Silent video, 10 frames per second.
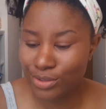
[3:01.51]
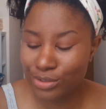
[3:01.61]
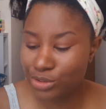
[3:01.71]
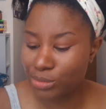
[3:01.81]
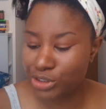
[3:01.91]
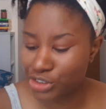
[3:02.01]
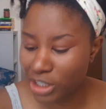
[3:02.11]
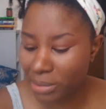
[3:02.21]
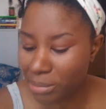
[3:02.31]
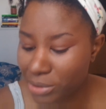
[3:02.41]
Not too much
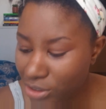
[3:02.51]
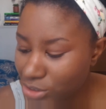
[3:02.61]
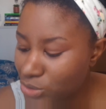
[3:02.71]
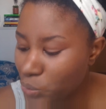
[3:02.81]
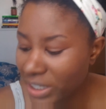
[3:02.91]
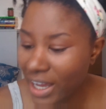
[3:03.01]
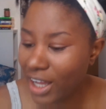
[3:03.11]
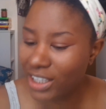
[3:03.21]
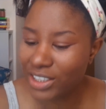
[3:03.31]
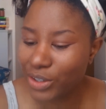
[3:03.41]
drama because we
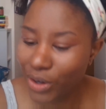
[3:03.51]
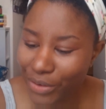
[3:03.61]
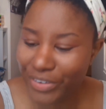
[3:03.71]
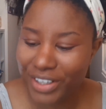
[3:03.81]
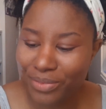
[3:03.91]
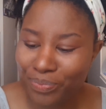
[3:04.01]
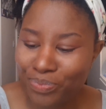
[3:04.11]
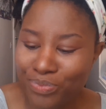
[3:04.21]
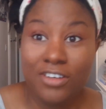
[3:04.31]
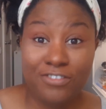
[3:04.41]
are in a hurry.
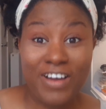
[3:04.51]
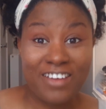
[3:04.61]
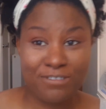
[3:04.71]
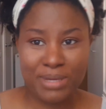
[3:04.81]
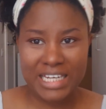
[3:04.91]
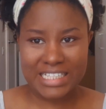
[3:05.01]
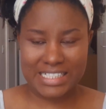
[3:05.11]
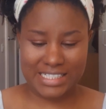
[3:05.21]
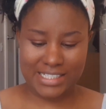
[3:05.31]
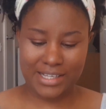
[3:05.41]
5
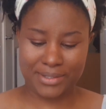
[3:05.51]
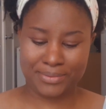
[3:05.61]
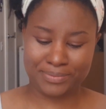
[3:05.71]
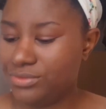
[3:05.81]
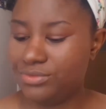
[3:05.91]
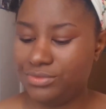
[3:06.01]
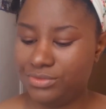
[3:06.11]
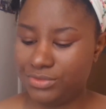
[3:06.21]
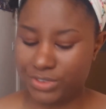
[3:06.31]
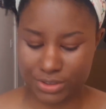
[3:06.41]
minutes.
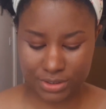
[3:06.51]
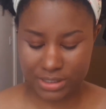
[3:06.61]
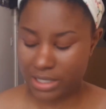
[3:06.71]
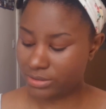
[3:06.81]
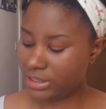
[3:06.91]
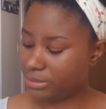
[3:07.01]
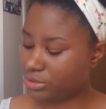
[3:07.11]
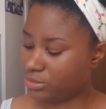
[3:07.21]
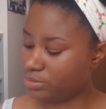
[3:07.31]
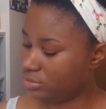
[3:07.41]
So now time
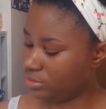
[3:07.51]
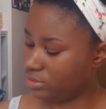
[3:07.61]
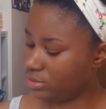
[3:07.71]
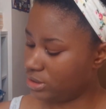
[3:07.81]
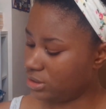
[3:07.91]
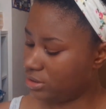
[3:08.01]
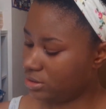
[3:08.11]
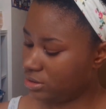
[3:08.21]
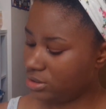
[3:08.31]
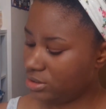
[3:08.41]
to do the
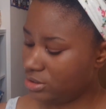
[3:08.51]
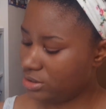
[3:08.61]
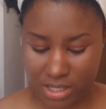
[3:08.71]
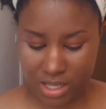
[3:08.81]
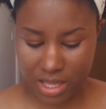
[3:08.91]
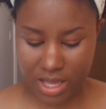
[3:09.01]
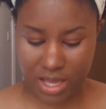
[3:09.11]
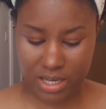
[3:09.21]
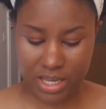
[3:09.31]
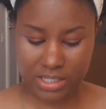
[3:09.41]

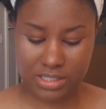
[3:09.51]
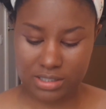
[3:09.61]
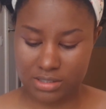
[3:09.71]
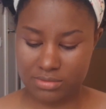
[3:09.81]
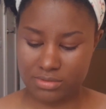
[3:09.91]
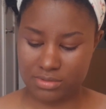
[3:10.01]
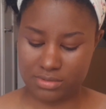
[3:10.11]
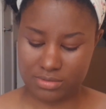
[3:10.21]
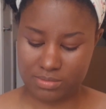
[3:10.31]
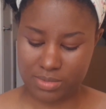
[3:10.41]
highlighting
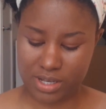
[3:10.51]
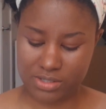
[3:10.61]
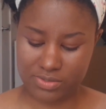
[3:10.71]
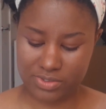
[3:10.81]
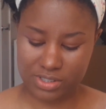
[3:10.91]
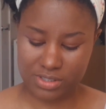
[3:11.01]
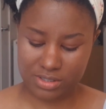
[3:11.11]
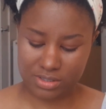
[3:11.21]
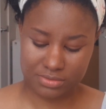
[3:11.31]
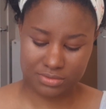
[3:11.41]
part of it.